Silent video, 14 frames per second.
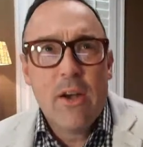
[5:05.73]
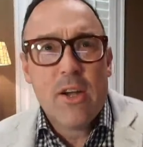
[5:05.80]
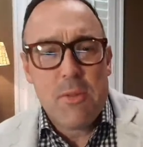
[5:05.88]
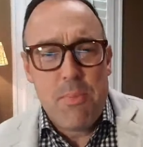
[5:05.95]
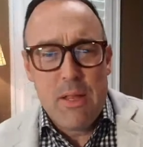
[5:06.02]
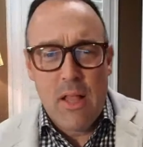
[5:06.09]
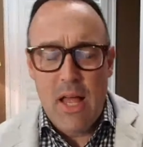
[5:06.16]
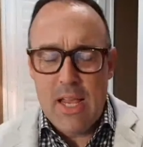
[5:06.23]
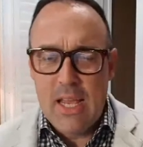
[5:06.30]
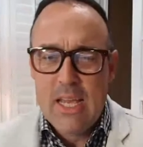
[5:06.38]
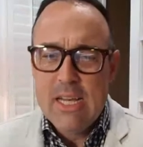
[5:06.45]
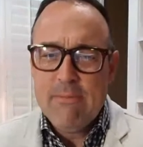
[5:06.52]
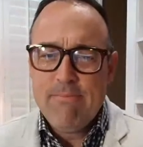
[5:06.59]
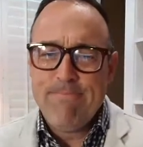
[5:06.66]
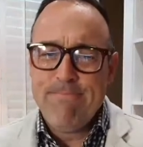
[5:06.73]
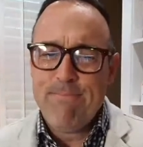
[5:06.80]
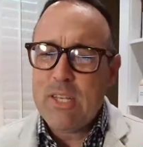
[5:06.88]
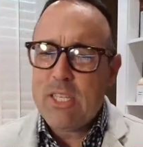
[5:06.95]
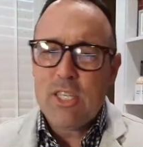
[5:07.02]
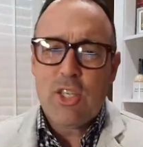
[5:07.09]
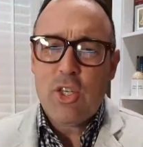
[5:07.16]
to be like,
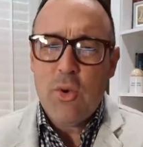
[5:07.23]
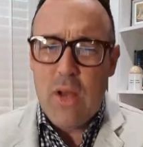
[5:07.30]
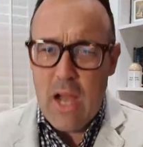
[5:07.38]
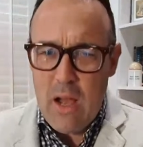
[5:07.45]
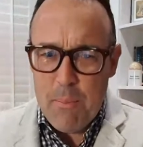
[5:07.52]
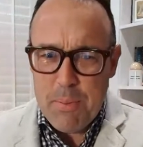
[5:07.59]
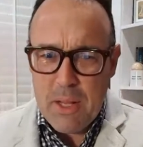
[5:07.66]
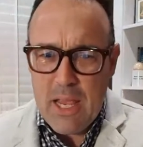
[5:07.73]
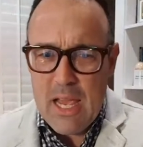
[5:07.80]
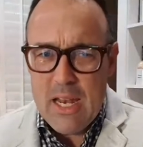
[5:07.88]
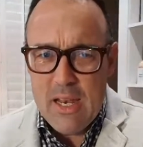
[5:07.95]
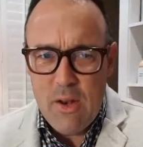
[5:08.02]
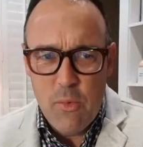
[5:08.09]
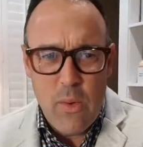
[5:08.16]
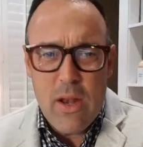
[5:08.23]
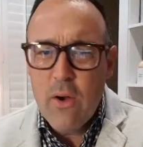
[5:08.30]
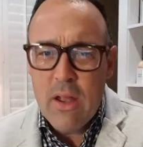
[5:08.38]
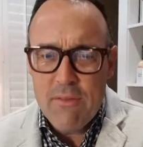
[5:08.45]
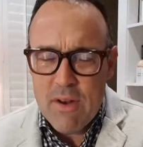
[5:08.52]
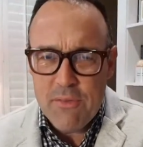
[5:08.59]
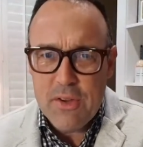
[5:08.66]
this is too complicated and we
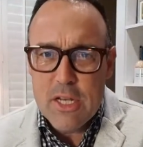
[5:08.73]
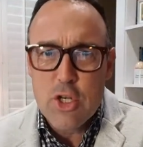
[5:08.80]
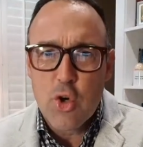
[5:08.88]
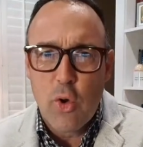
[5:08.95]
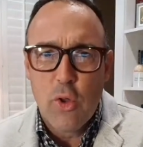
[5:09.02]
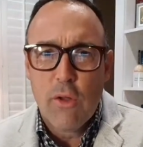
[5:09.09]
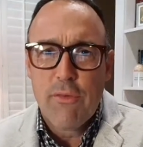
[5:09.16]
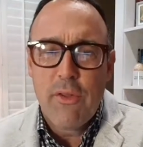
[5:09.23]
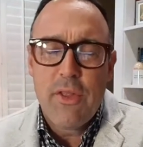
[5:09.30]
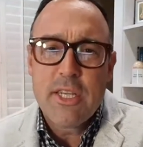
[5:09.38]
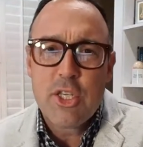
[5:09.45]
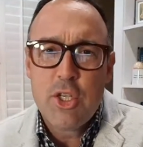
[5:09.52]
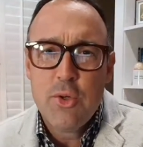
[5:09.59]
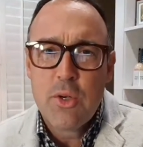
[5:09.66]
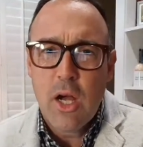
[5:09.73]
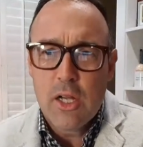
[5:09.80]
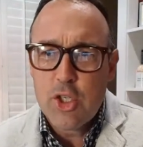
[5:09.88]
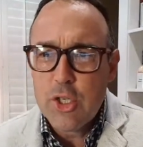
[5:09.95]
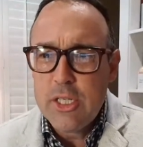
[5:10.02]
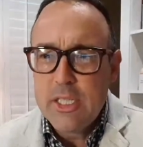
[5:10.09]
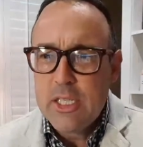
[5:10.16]
don't have enough control over these two
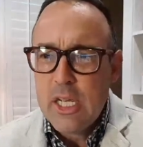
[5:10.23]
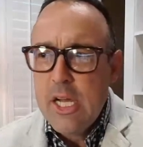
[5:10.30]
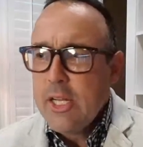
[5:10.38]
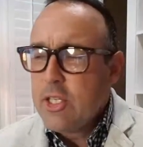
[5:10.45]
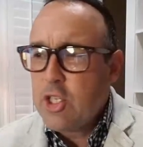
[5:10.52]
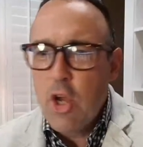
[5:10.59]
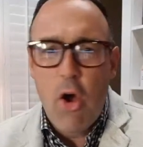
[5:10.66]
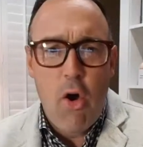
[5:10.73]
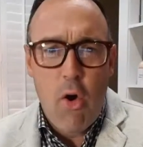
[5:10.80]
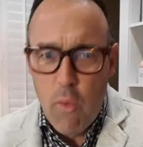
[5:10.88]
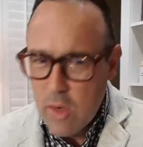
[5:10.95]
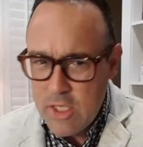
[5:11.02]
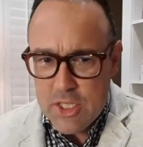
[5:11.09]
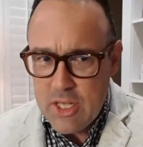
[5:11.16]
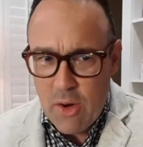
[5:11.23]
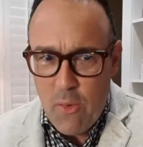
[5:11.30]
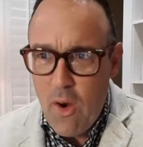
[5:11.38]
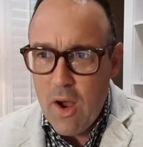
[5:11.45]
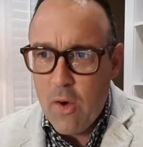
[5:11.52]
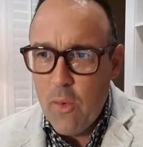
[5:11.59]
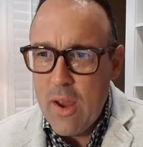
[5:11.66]
countries, so we're just
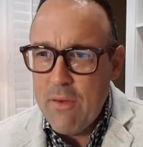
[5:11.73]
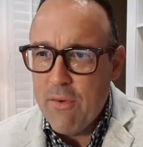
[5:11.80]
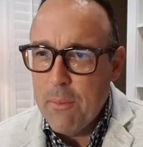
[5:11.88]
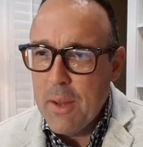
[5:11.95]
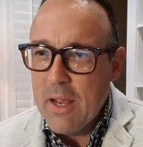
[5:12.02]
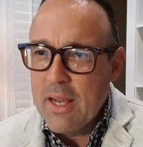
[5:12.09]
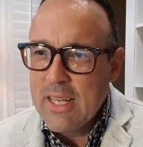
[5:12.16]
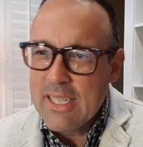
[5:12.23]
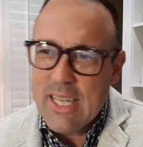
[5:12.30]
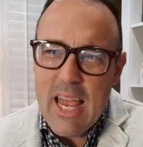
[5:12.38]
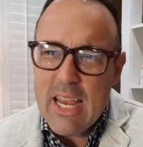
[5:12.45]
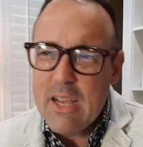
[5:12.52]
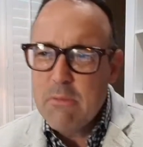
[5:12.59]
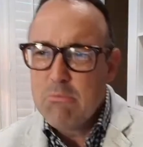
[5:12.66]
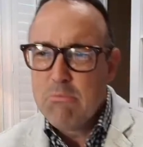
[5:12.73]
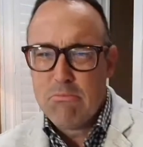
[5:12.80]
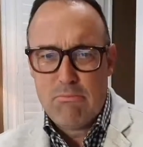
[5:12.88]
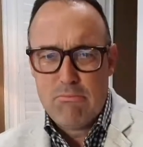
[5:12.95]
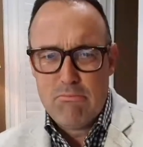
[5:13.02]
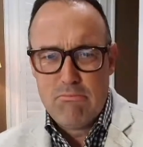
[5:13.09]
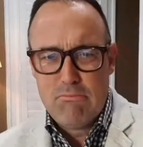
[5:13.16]
going to walk away from it. Because like
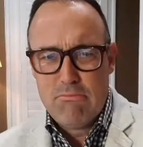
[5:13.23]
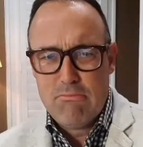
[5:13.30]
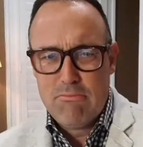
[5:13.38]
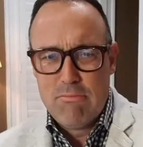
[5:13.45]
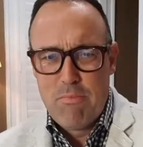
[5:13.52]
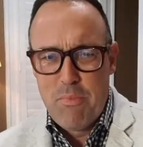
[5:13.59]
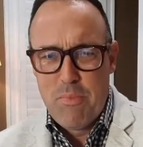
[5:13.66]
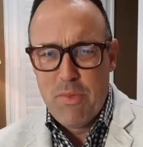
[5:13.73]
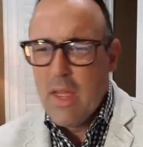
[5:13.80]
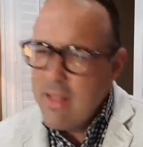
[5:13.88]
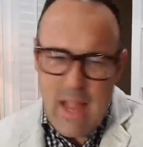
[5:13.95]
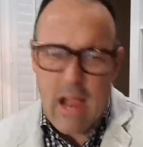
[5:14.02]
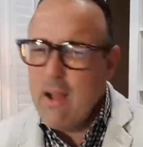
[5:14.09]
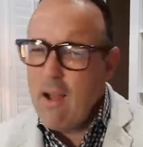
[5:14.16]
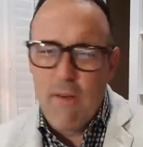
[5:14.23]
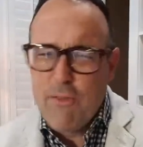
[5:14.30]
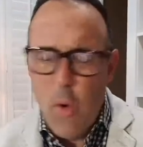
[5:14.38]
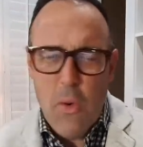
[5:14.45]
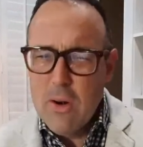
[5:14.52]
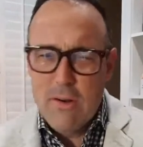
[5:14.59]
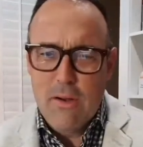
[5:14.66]
that,
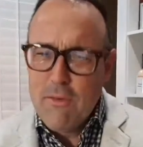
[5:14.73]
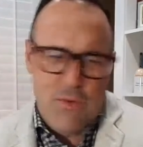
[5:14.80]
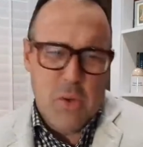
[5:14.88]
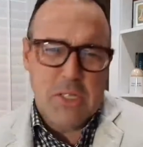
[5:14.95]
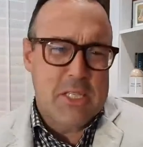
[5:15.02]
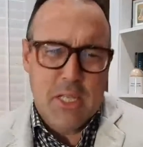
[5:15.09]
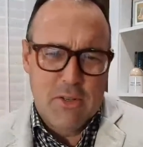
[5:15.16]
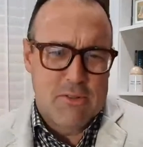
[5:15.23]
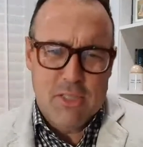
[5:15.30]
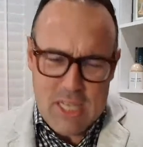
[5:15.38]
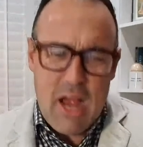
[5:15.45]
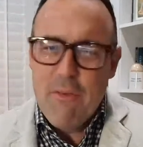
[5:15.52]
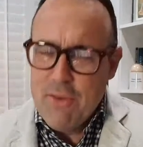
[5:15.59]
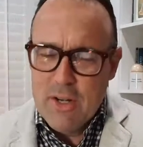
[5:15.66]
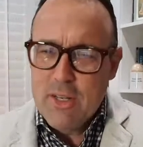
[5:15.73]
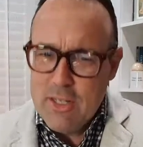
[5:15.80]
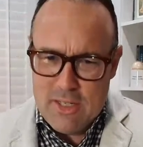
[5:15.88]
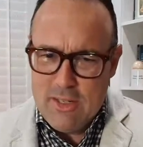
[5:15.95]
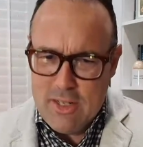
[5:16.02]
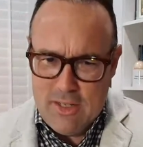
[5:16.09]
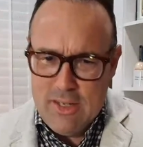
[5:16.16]
of course, they're sovereign
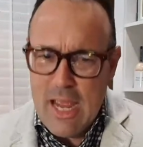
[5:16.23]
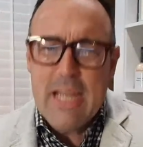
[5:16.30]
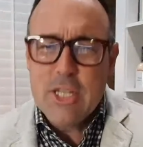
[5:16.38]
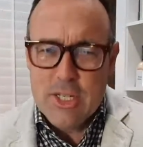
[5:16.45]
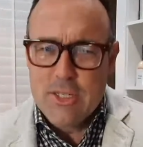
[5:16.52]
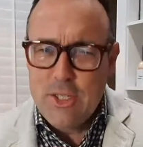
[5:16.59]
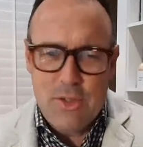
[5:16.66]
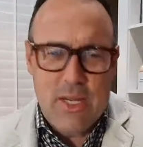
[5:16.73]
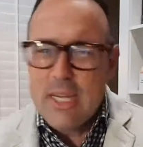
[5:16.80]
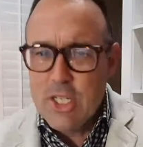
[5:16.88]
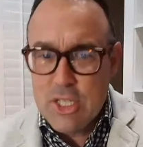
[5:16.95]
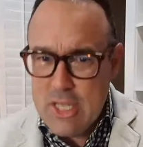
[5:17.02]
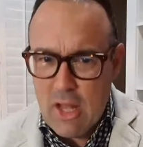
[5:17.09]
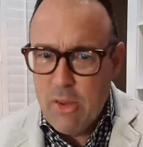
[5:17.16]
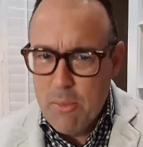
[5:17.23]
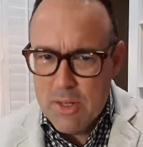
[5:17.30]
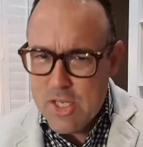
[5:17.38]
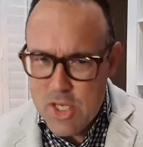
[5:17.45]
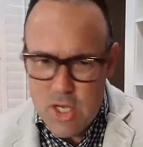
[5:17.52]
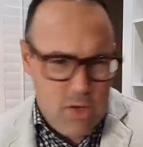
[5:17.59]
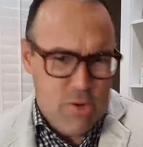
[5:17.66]
nations. You can't just tell them
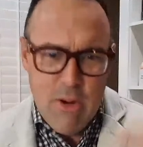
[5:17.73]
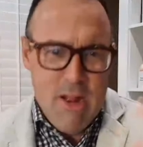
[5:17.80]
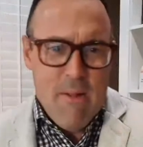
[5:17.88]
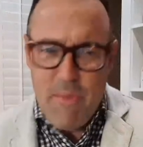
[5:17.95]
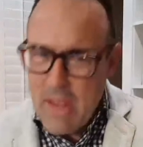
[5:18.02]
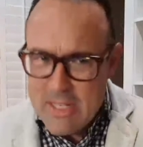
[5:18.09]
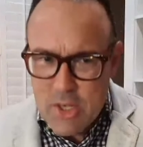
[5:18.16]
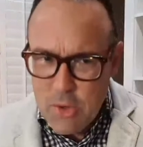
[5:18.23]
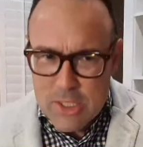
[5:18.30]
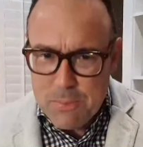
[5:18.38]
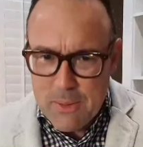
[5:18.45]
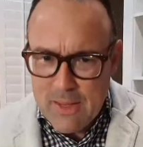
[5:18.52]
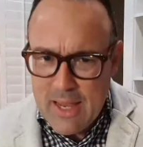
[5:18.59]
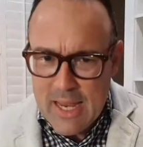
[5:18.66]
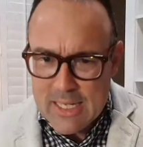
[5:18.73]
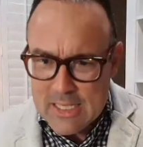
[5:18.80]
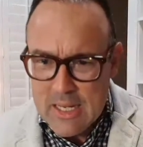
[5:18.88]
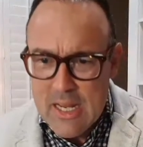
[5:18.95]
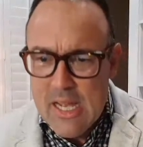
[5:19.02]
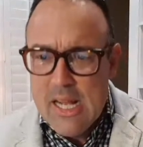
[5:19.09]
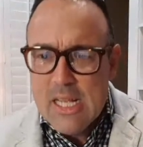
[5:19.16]
what to do. That's always been the
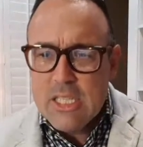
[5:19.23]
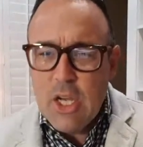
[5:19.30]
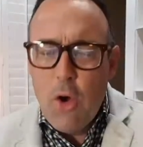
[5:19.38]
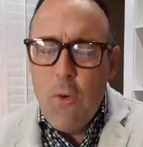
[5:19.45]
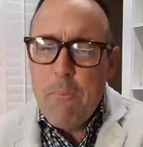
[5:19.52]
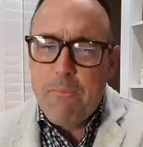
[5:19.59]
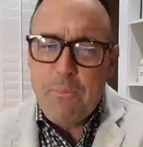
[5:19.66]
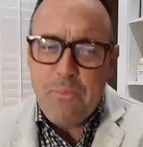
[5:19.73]
case. So